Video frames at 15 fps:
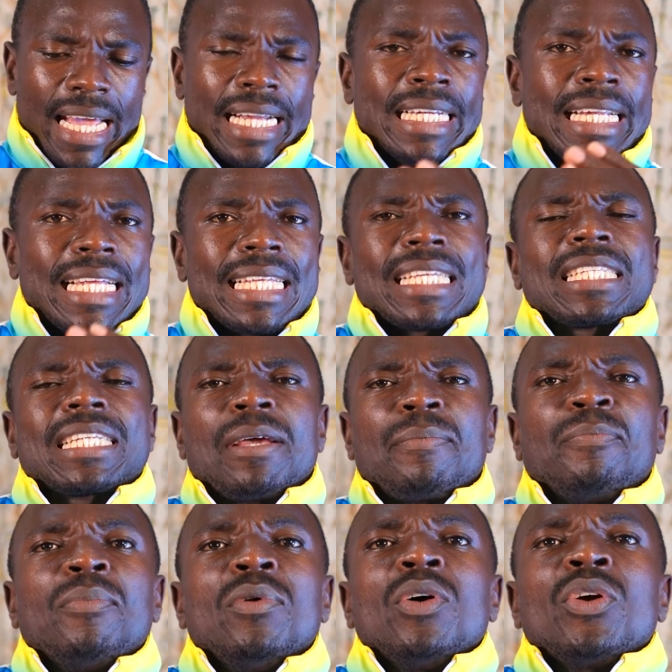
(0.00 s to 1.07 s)
Another
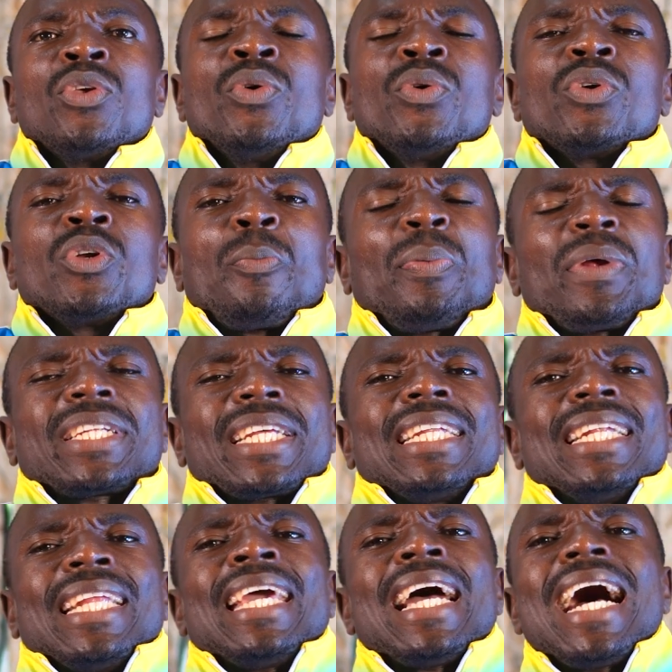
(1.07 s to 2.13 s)
step, you
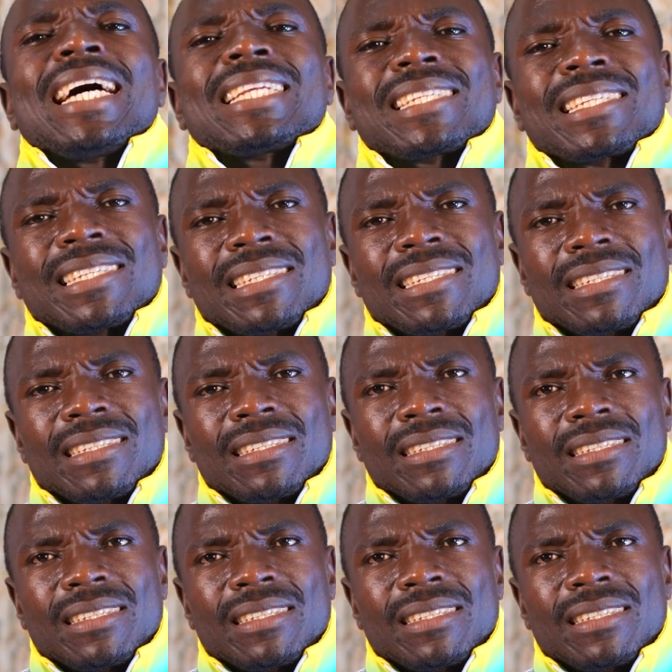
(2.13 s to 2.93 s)
repeatedly rehearse,